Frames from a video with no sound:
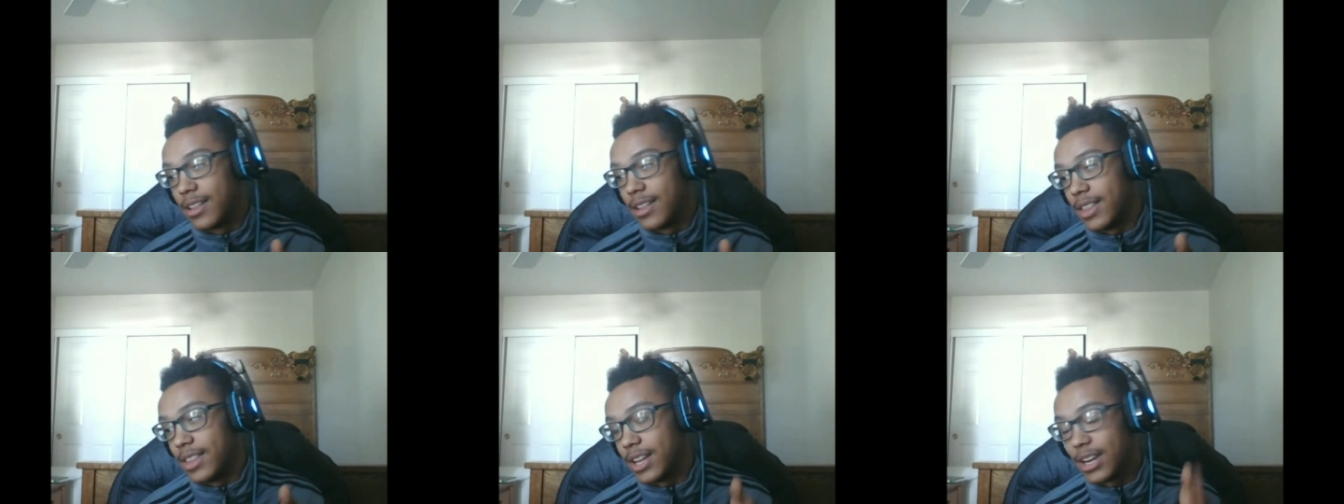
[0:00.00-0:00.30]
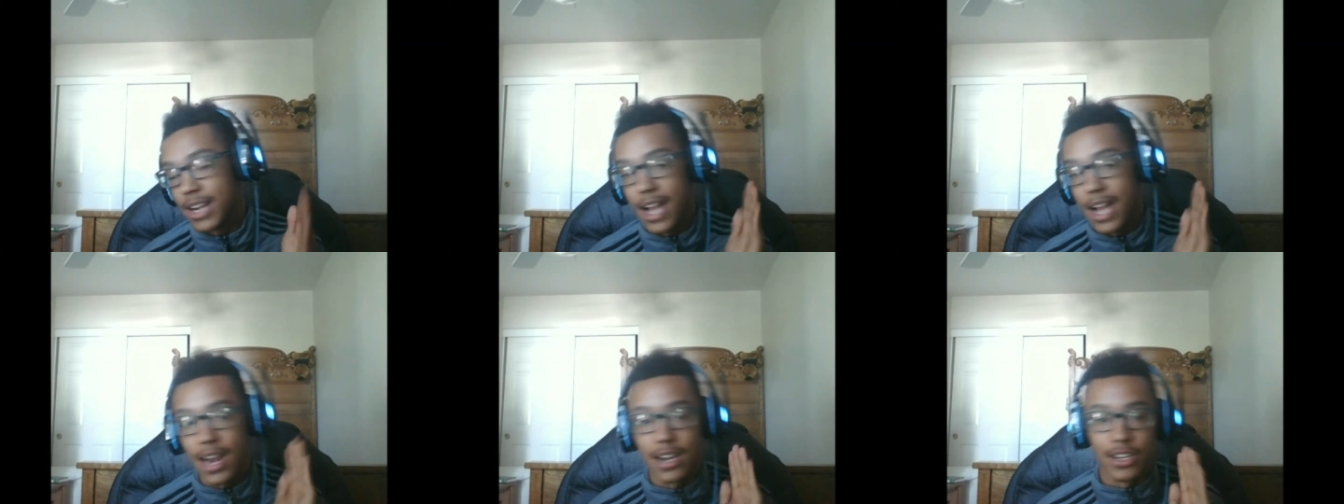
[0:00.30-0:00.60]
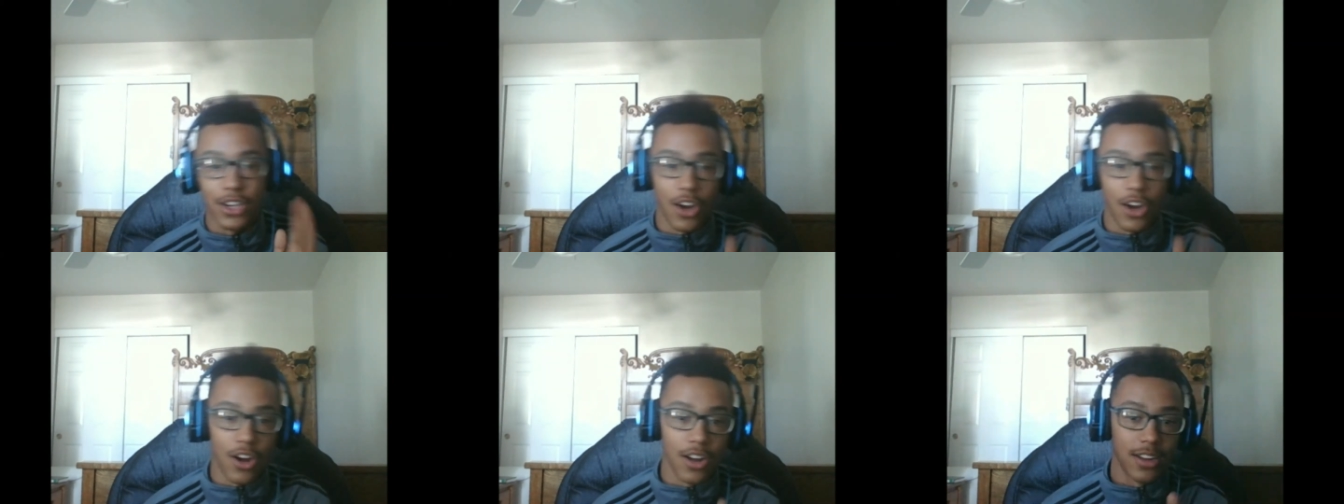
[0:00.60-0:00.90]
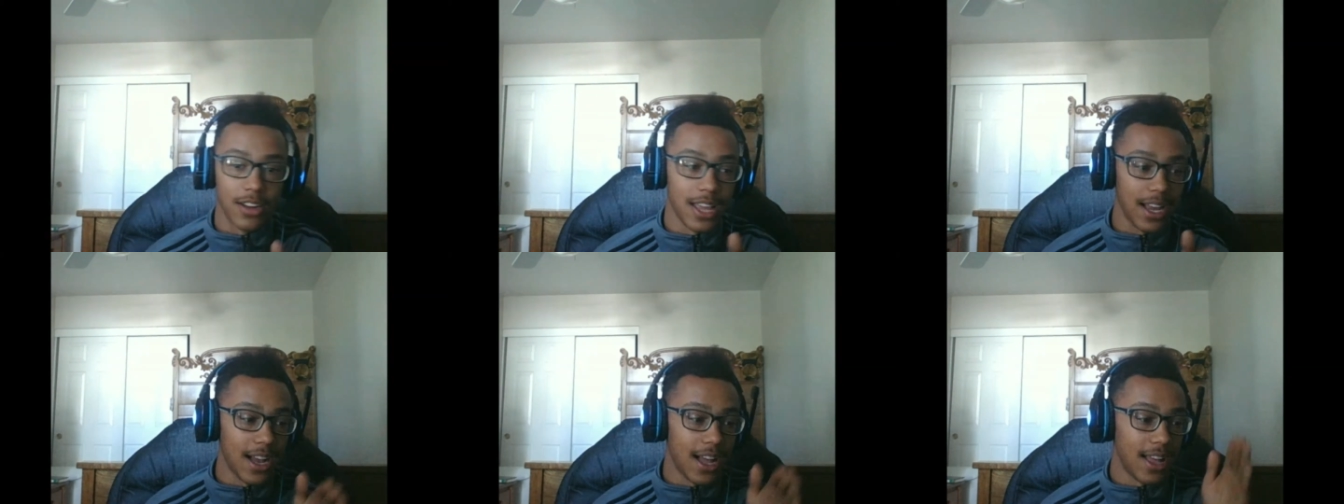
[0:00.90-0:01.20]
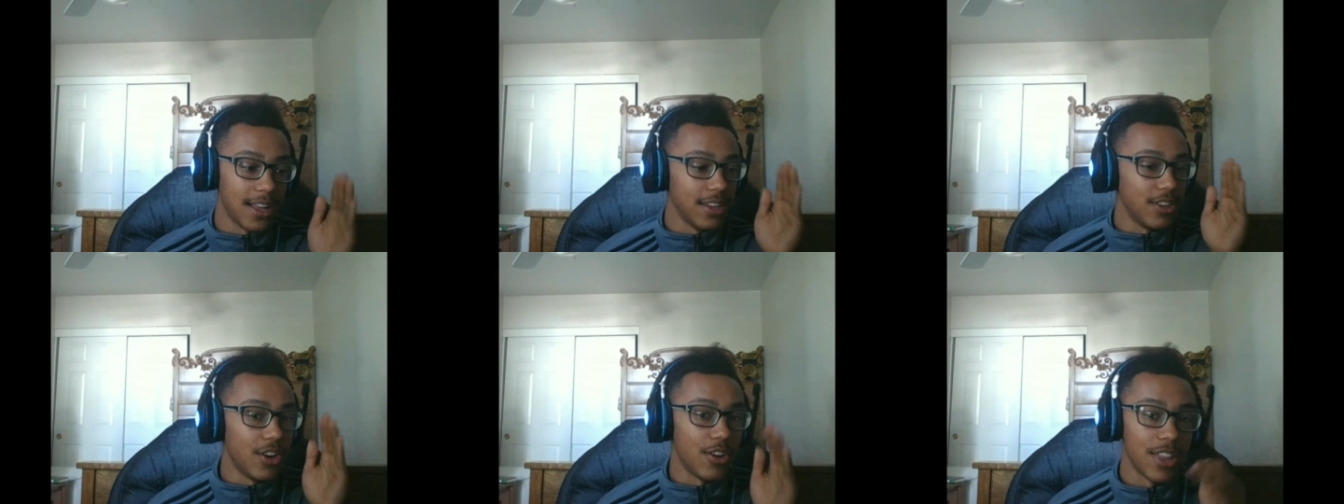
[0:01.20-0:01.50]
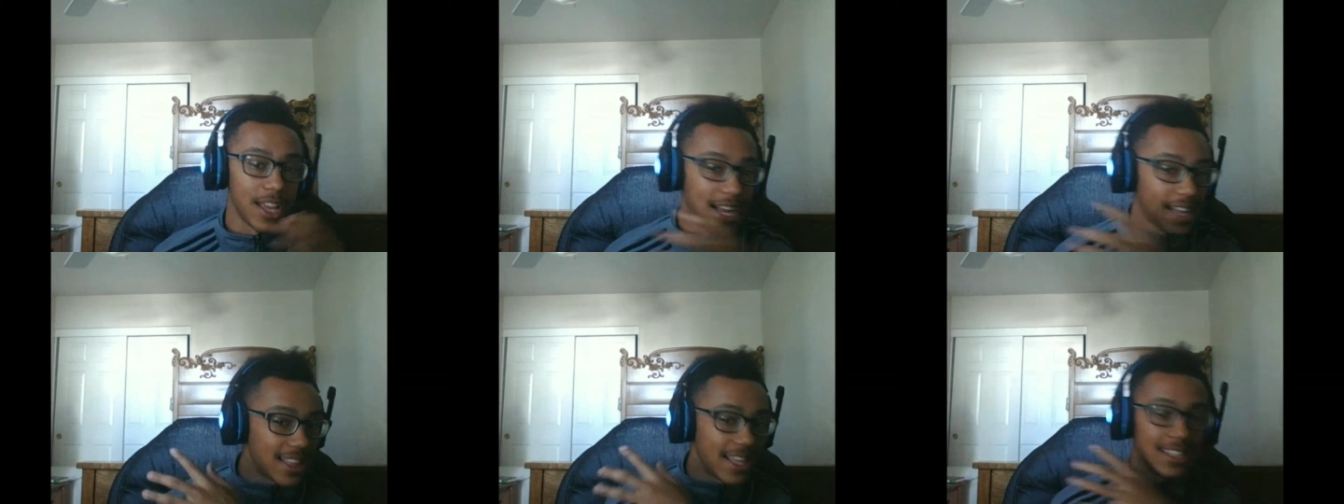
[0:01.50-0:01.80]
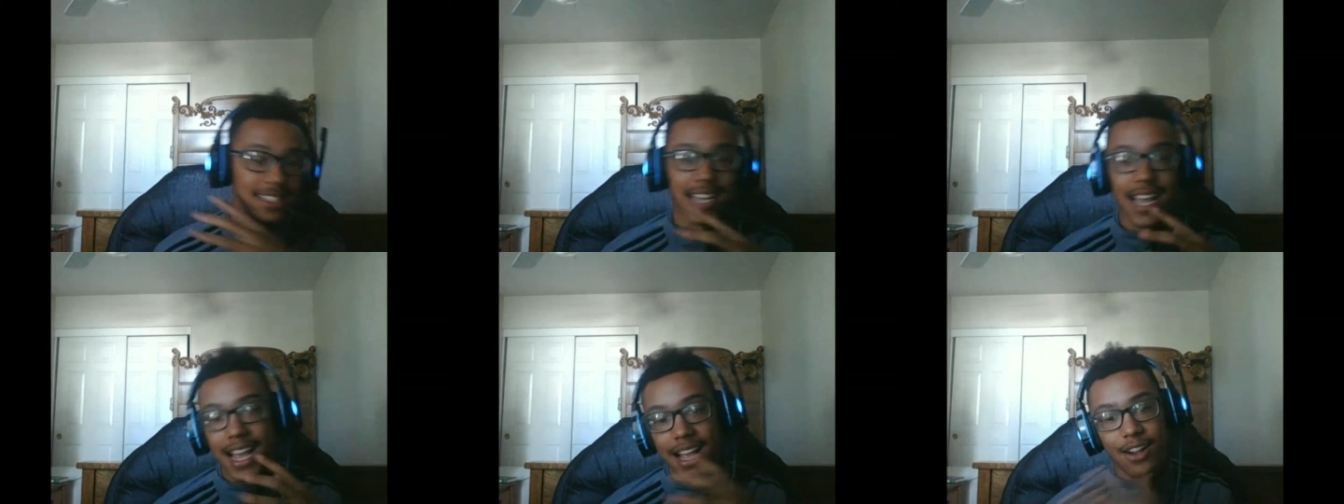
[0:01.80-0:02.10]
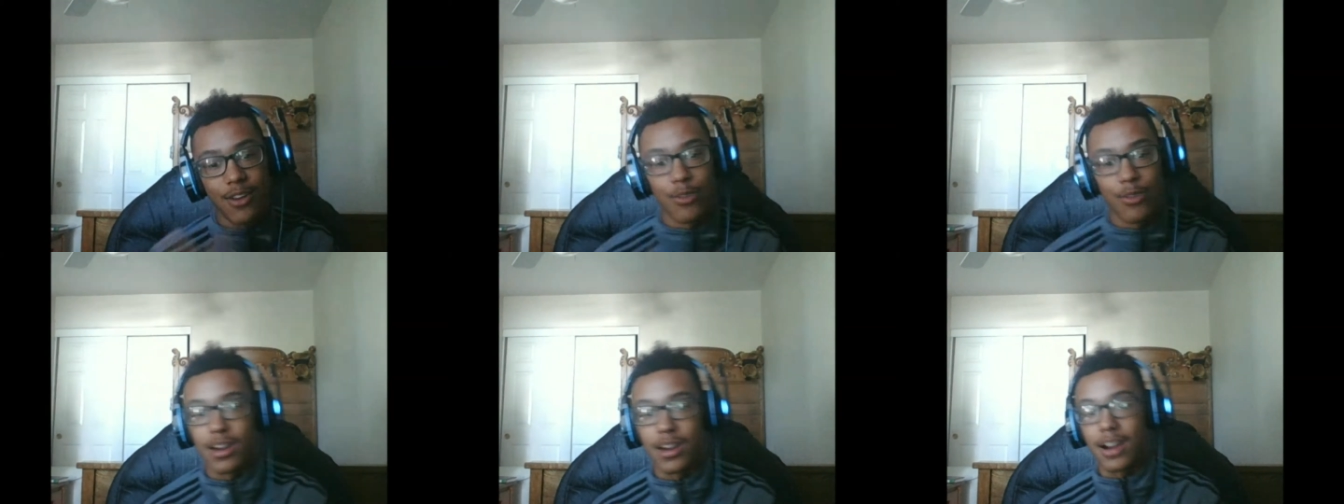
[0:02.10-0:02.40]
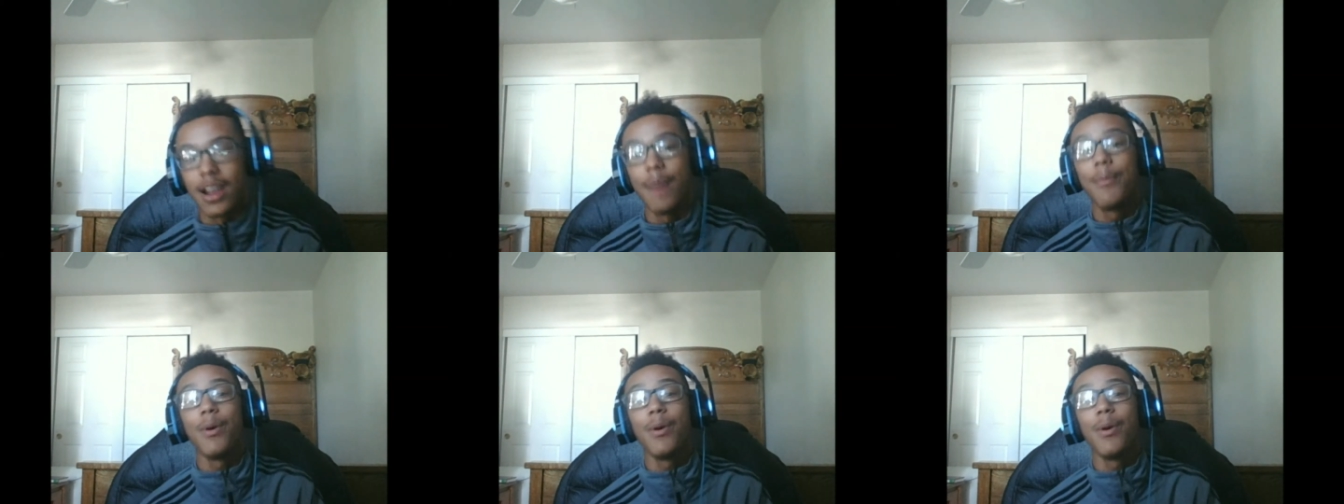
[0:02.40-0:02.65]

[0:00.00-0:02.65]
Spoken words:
They're kind of dark. They got, you know, they got that tan going on.